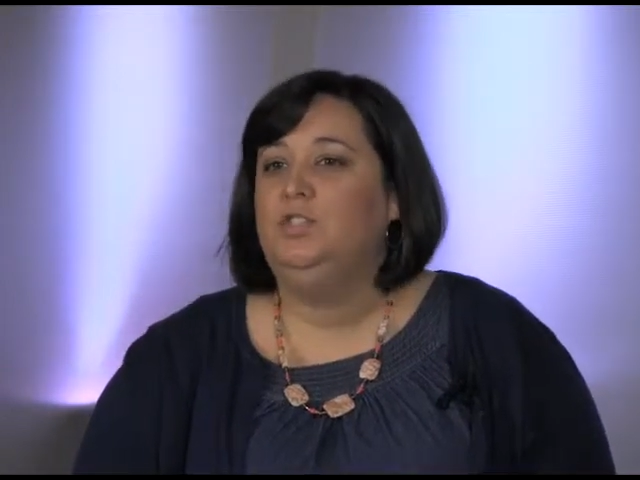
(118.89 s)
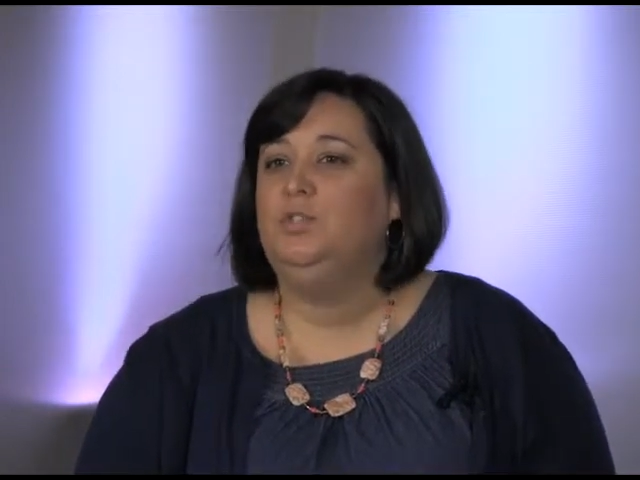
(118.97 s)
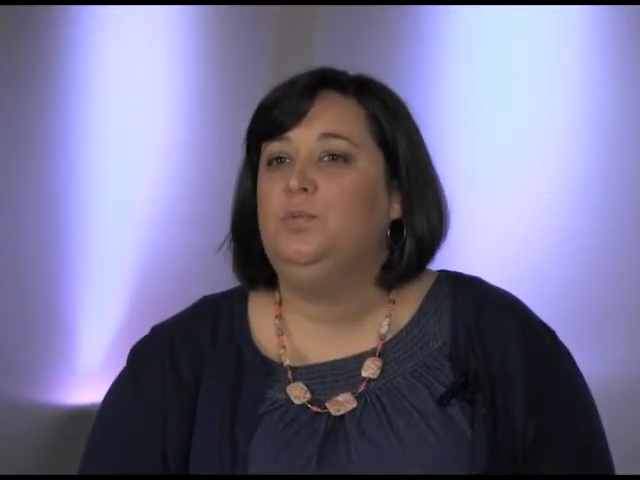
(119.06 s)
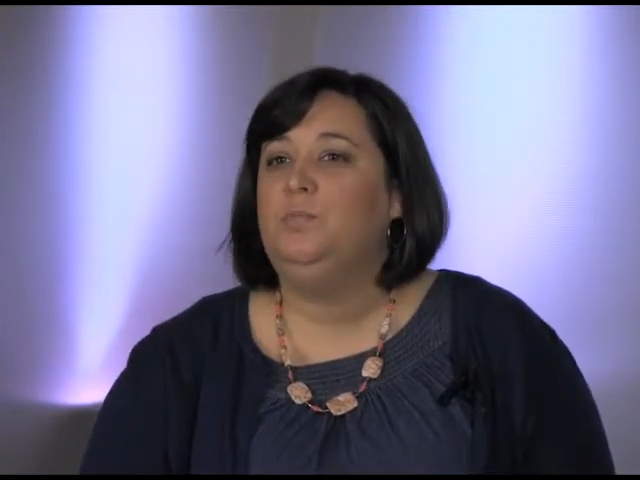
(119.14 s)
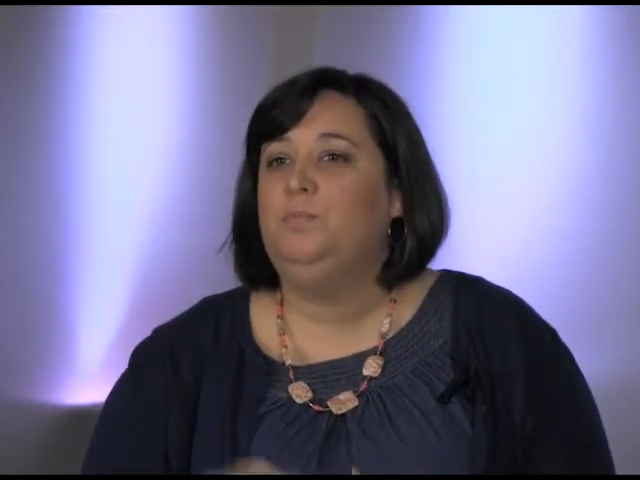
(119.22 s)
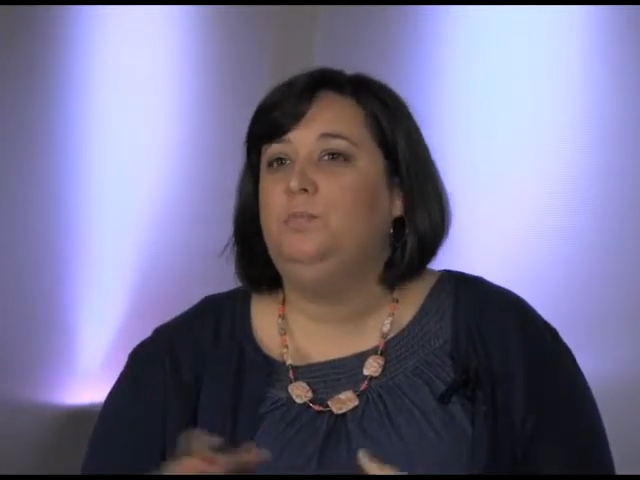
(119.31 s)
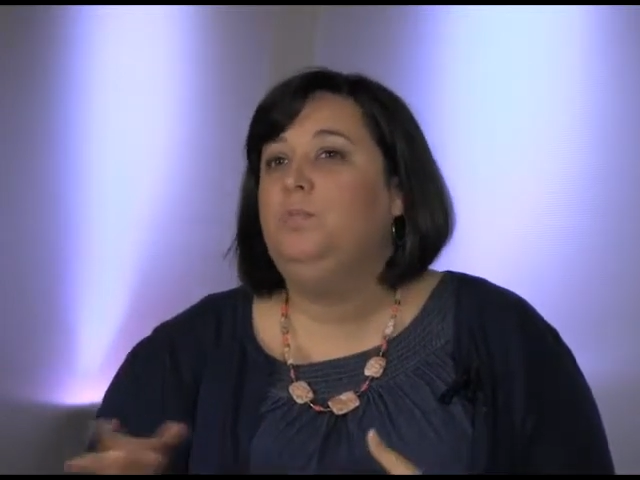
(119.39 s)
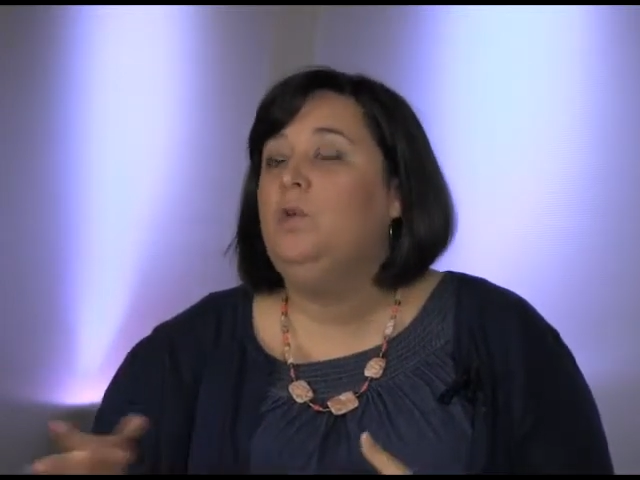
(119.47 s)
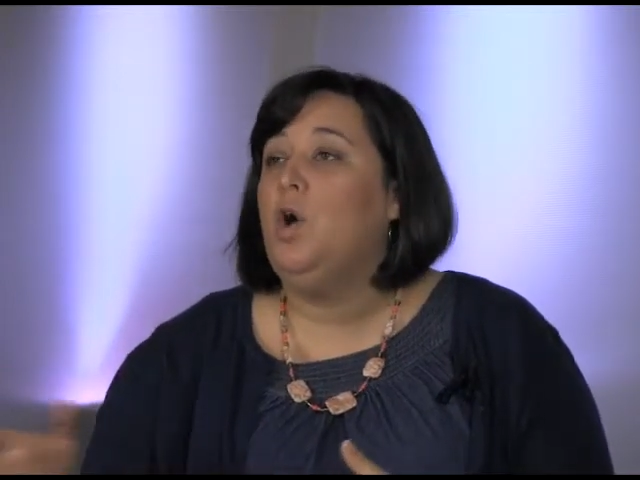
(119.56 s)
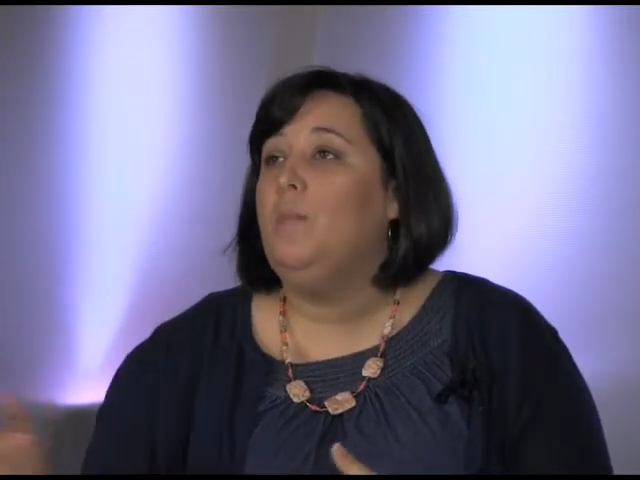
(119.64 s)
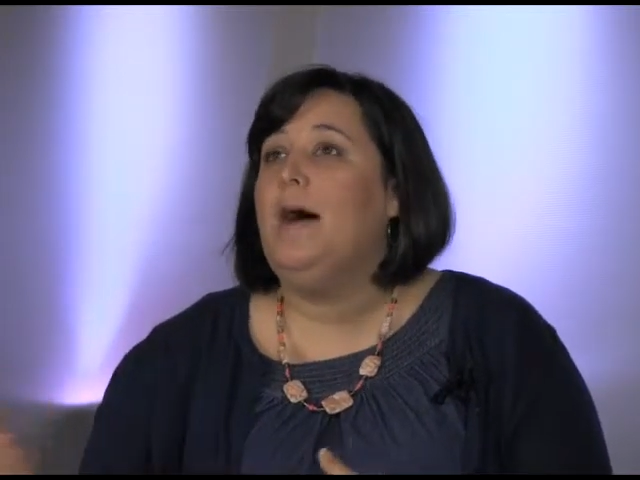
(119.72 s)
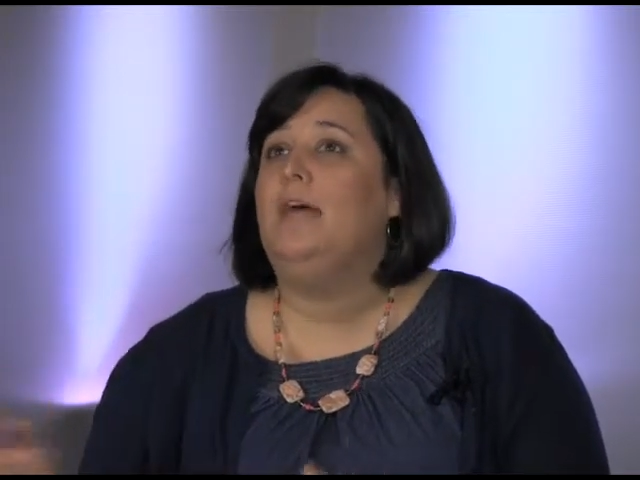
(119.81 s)
she'll
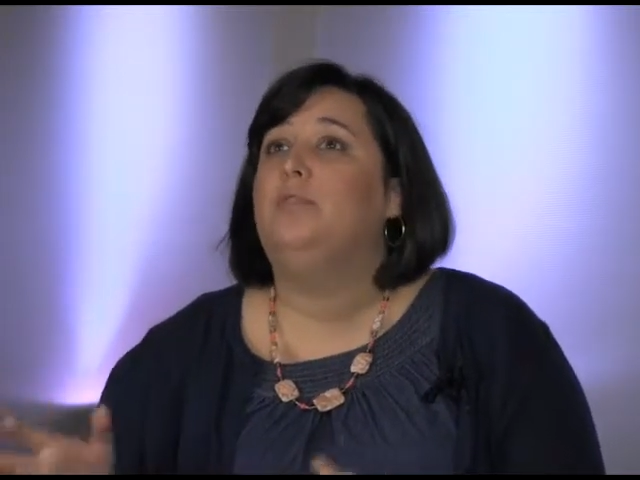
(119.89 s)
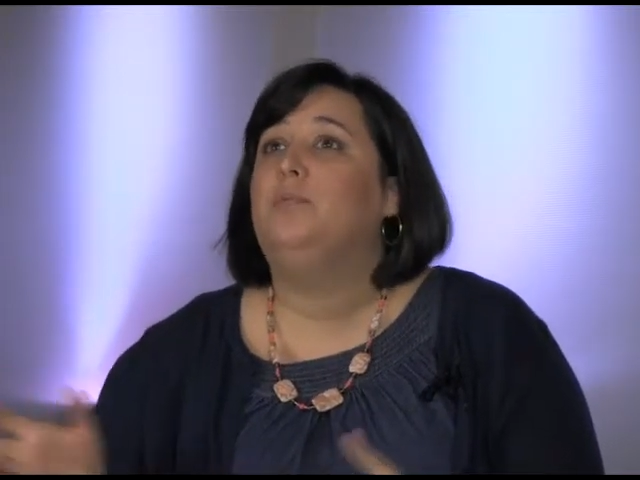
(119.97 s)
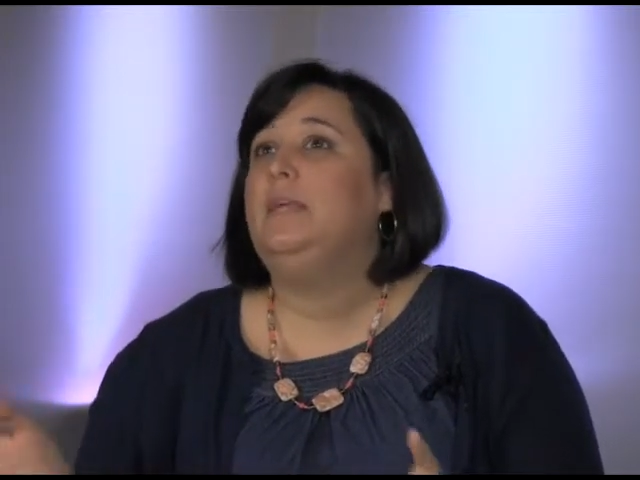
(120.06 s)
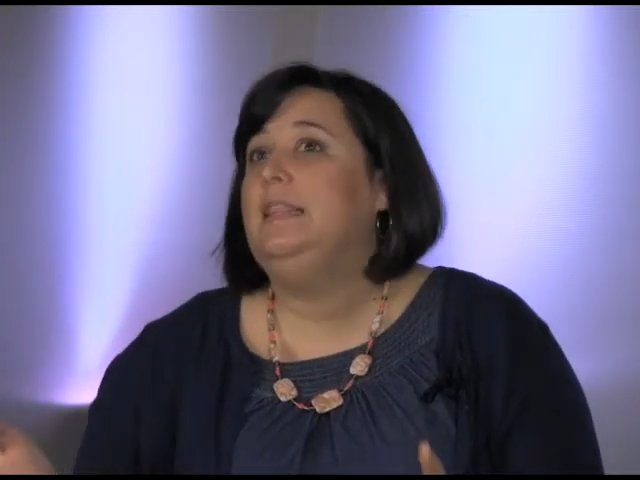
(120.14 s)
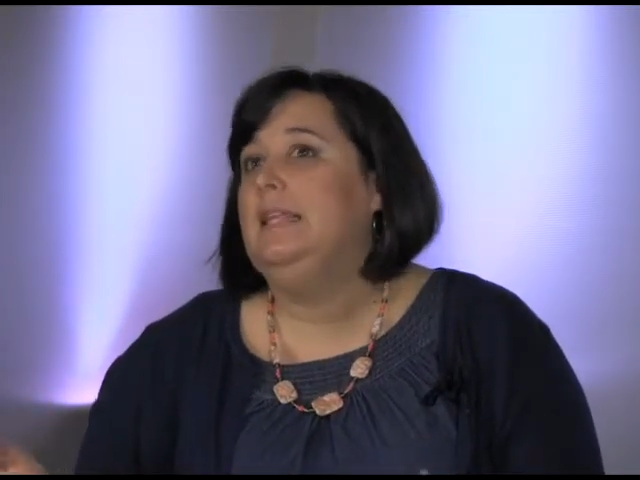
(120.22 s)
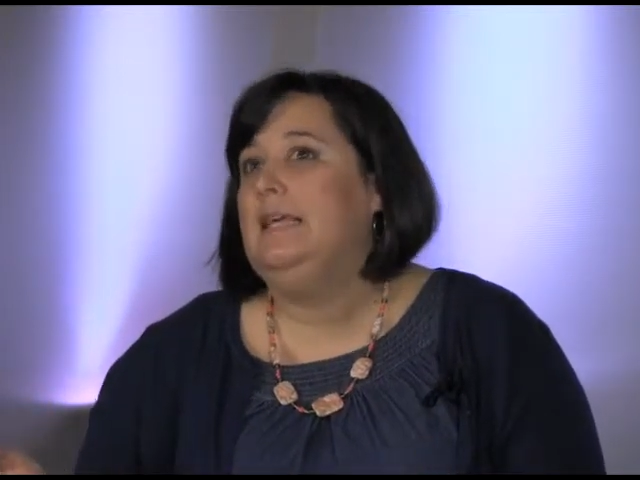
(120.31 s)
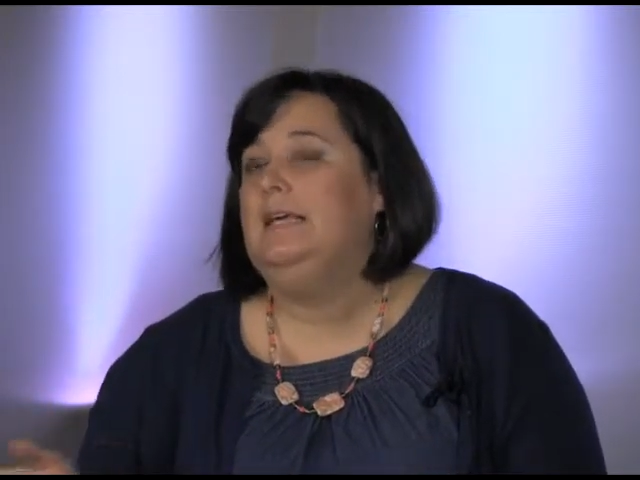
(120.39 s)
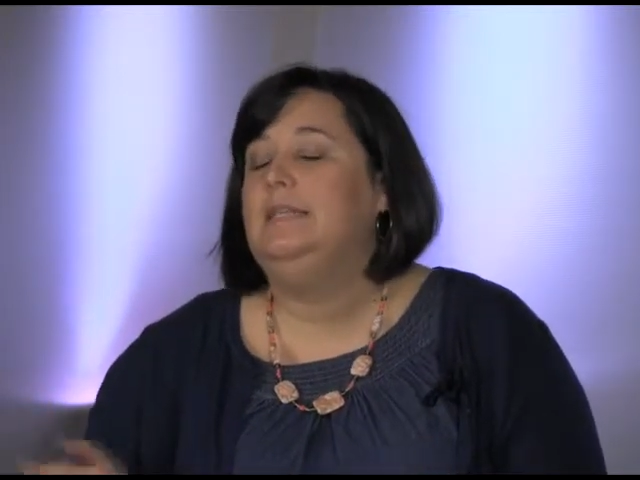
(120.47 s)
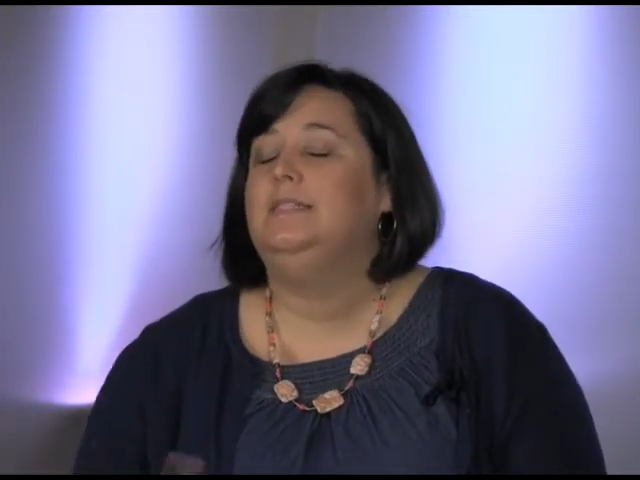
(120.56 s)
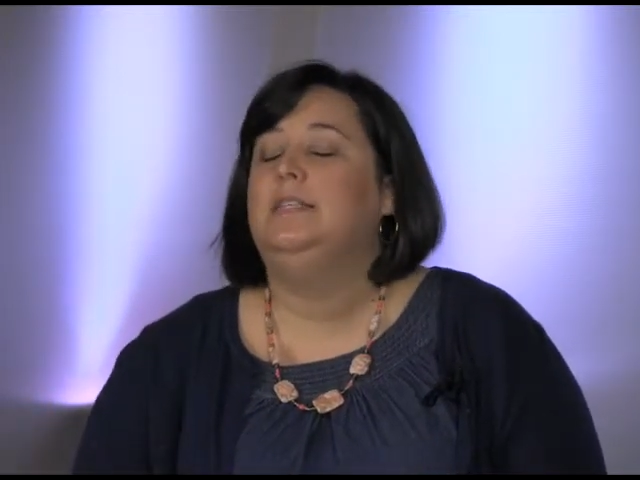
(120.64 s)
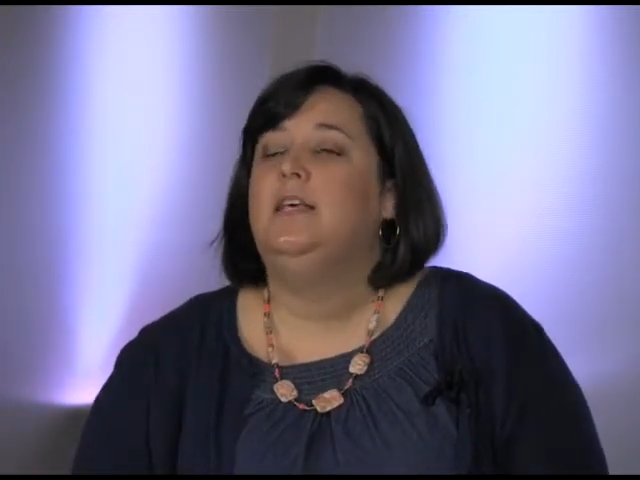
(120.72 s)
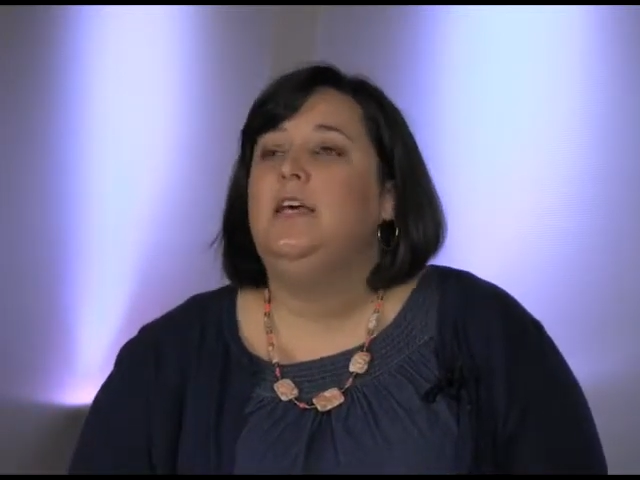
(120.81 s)
go buy 3 things.